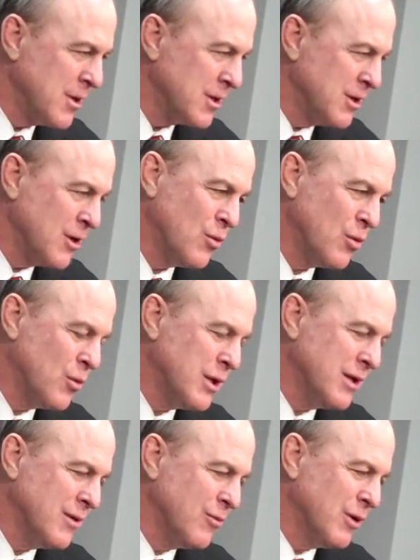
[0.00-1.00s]
But, you know,
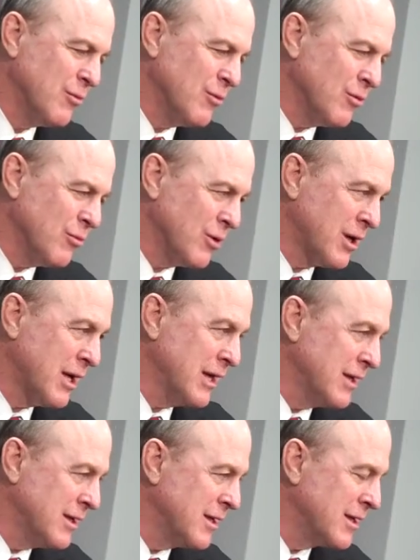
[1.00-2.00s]
we're
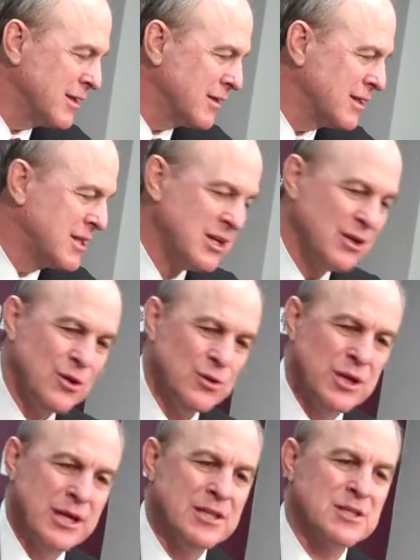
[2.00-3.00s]
getting the
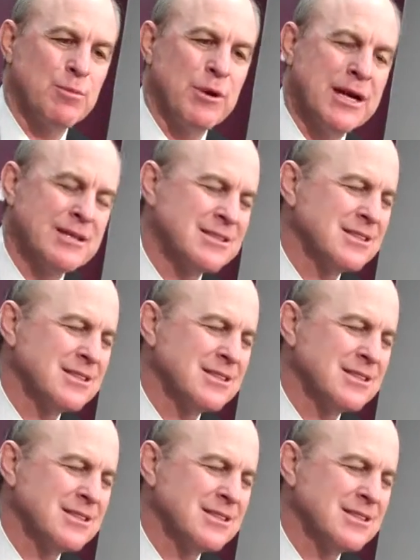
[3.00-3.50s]
kill, getting spread out.